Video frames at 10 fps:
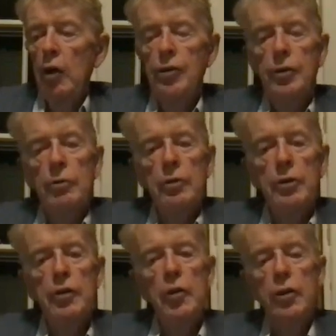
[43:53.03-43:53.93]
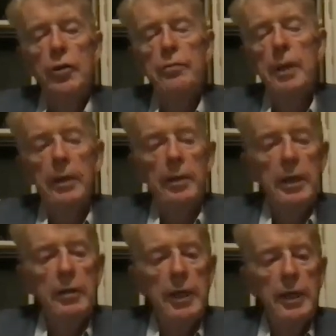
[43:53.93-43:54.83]
also was endorsed by
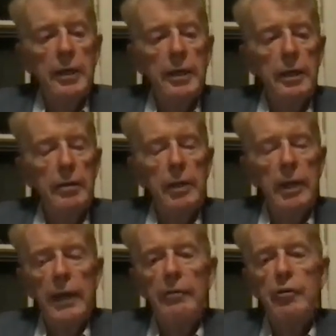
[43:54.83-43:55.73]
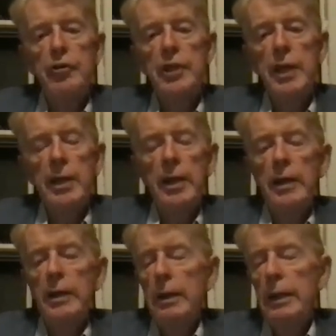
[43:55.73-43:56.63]
the then head of the
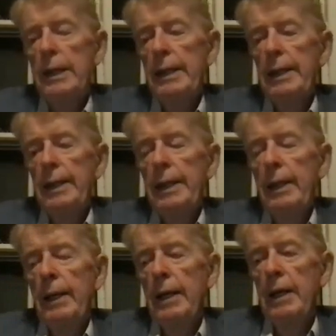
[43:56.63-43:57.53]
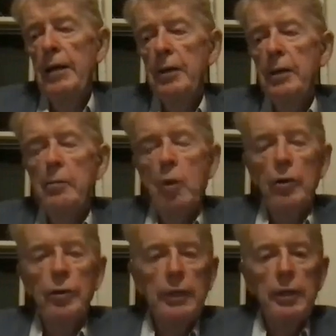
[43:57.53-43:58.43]
CIA as an
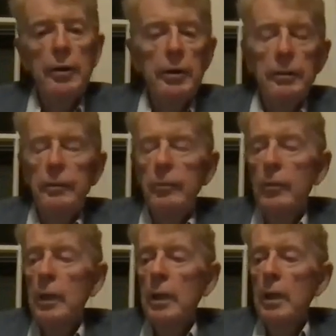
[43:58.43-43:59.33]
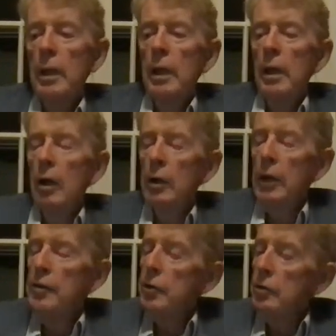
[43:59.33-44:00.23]
important thing to do.
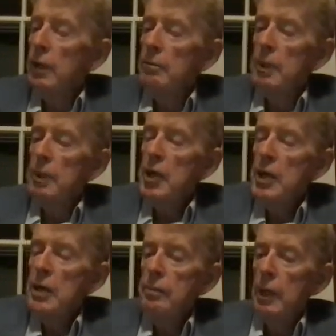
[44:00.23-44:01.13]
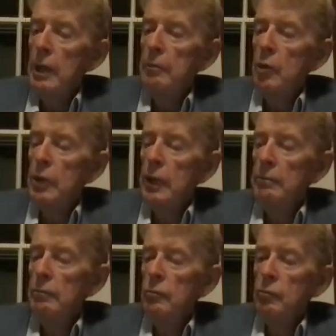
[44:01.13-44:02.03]
Okay, so that MEDIA
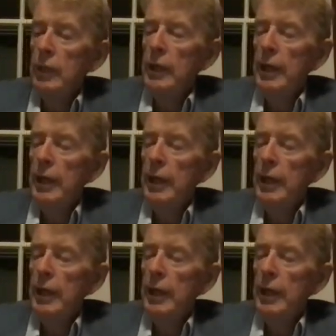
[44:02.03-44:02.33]
program that